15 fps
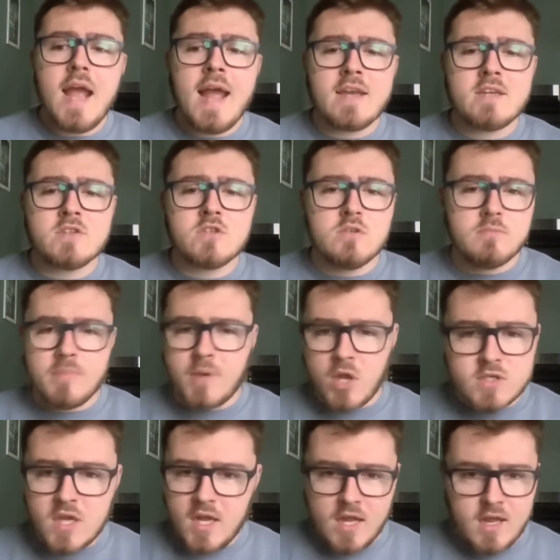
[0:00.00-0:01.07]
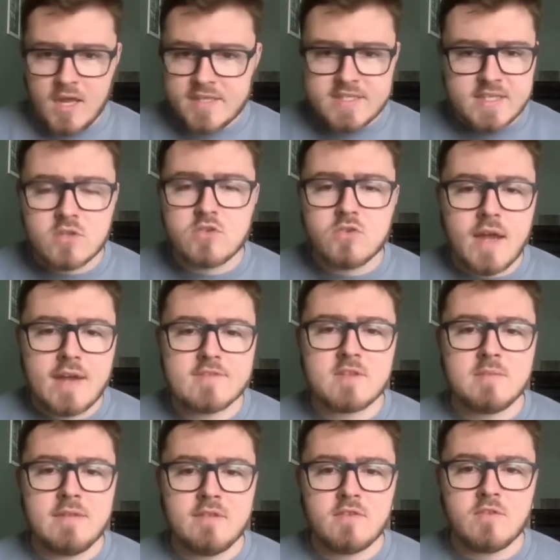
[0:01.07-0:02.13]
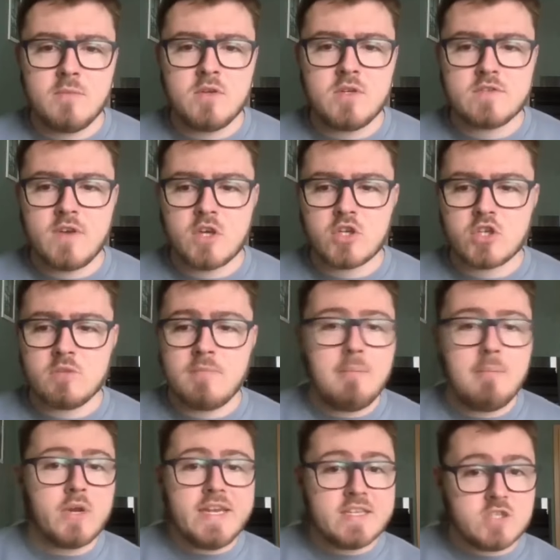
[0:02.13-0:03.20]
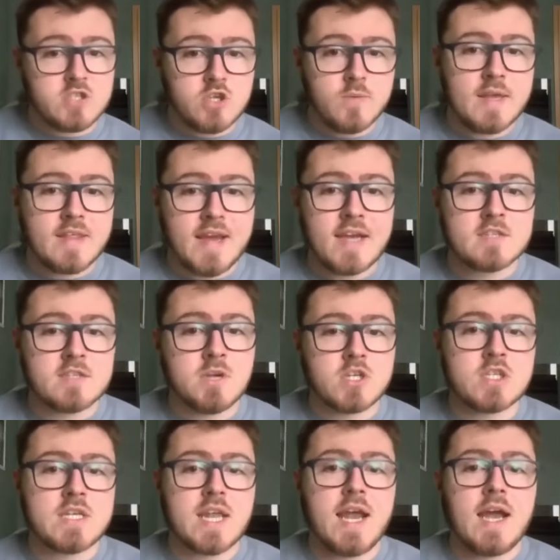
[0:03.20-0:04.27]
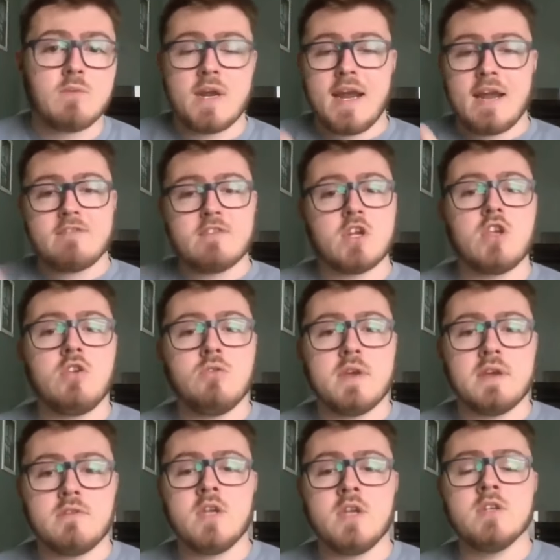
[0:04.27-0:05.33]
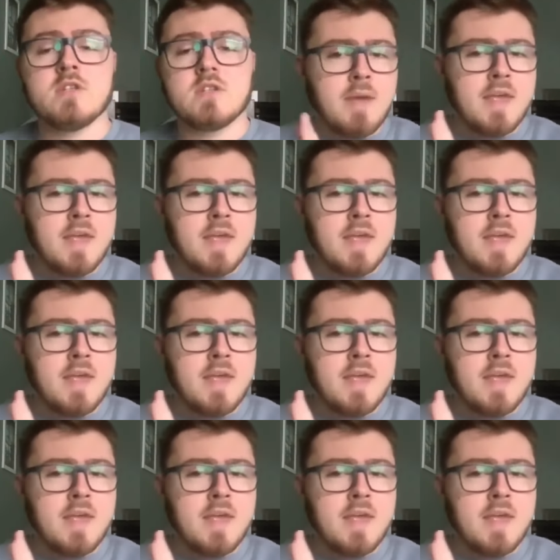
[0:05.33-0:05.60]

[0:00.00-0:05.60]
And because I, I, still do have some level of immune dysfunction, my body is doing that as much as it can when I have an acute illness.